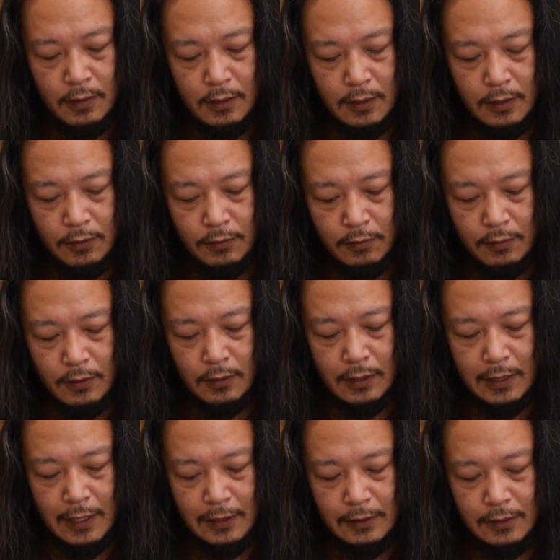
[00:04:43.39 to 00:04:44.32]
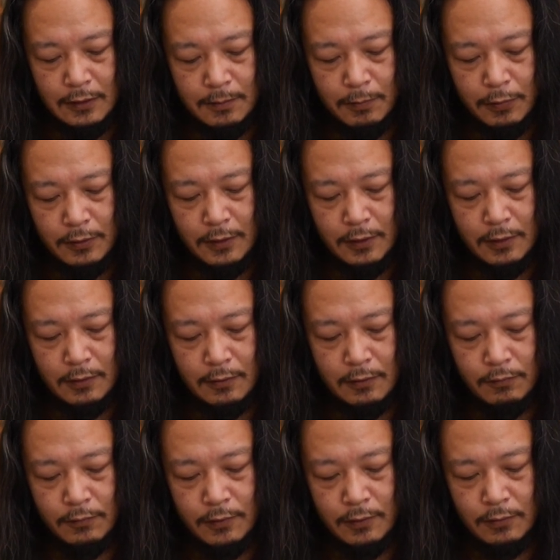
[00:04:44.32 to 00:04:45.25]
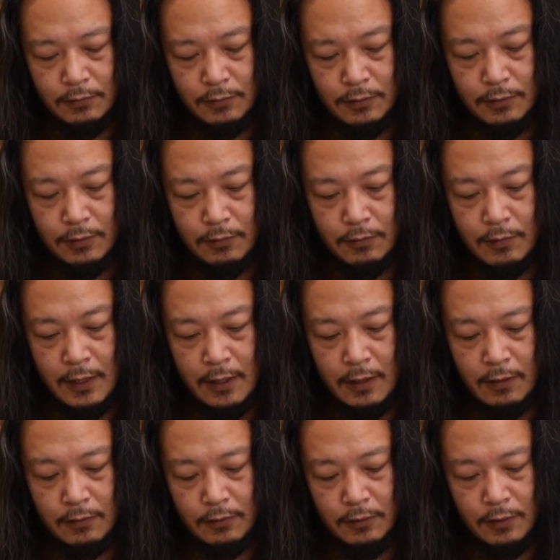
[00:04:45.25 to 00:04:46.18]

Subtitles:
Then you're going to lock this particular wheel to the ground,